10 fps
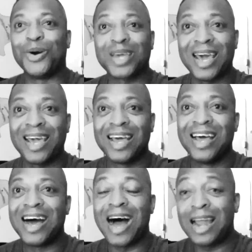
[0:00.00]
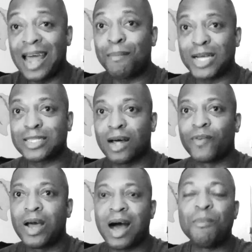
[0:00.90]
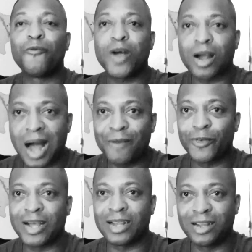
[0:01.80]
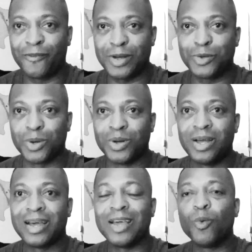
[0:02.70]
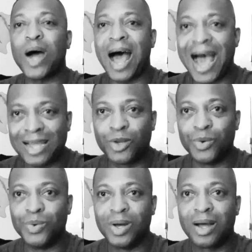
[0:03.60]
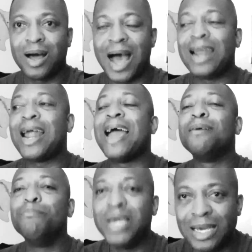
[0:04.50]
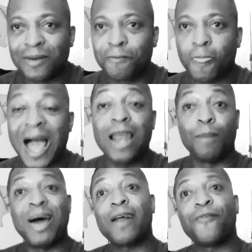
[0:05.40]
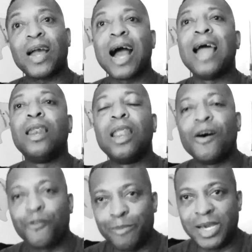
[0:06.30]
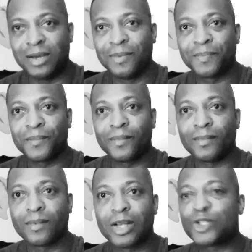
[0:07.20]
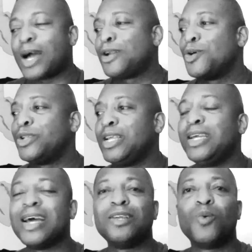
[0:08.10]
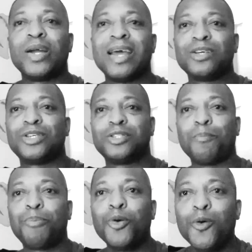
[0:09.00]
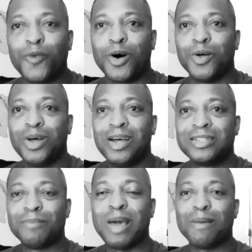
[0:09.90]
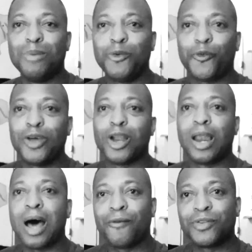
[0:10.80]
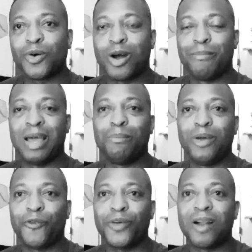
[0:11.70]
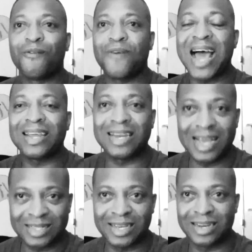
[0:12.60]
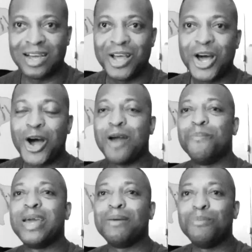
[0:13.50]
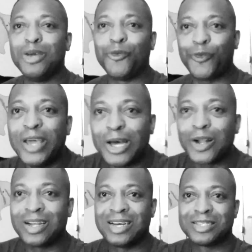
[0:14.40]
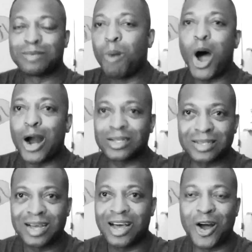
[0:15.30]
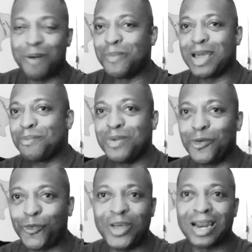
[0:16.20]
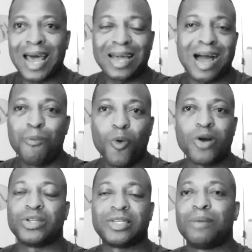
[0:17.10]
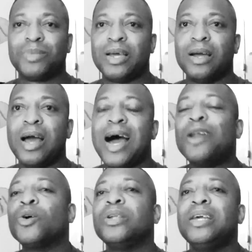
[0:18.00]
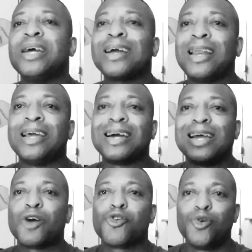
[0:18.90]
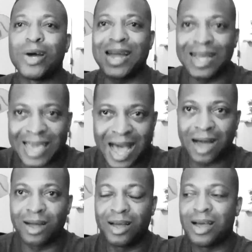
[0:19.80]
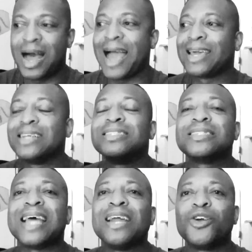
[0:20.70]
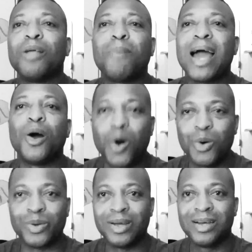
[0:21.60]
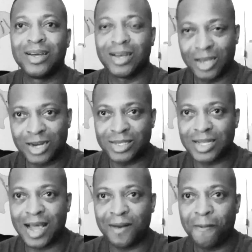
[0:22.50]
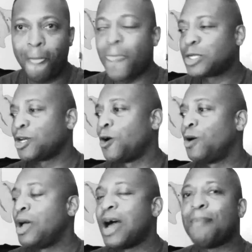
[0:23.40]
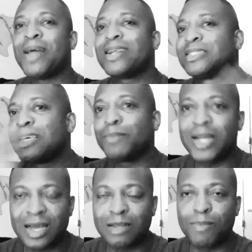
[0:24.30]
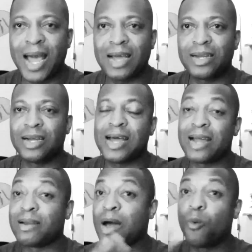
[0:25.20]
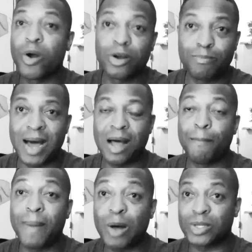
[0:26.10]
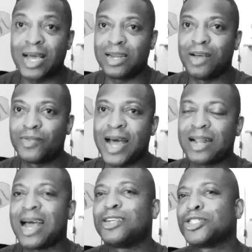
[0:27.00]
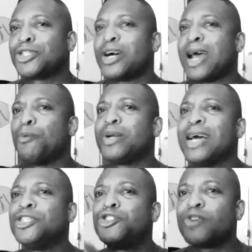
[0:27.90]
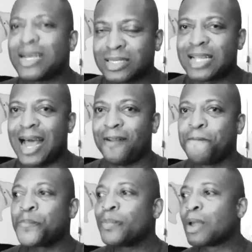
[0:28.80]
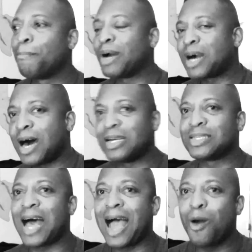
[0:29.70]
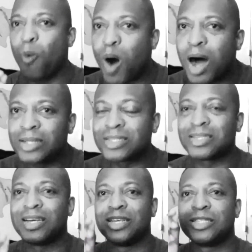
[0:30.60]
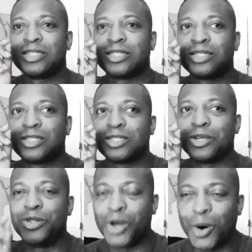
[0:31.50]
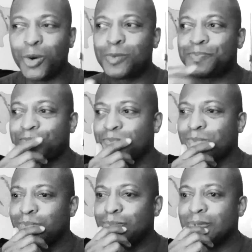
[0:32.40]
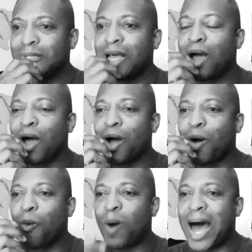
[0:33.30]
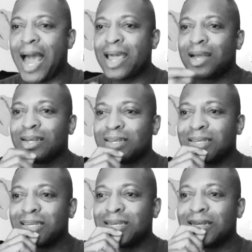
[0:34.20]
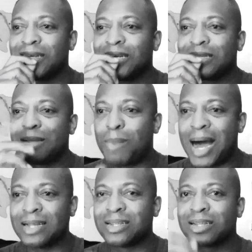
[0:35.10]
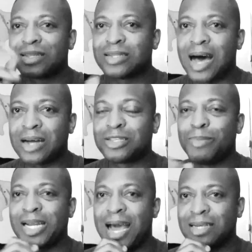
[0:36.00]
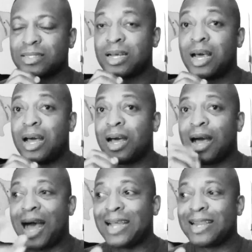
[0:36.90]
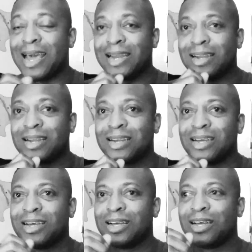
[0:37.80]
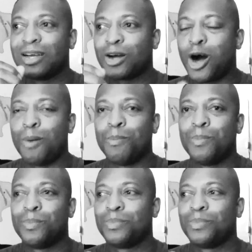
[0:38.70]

okay? I like myself. I'm a very confident individual in what I do. I like me. I, matter of fact, I love me. So I don't need anyone else's approval to make me feel loved or make me feel validated or make me feel smart or make me feel like I'm worth something. I don't need a clique and a crew and a gang. I can stand on my own. You understand? So I'm not intimidated by any of that and not worried by, about any of that. I just thought I would address that because I want to know why the man talk to me nice and then come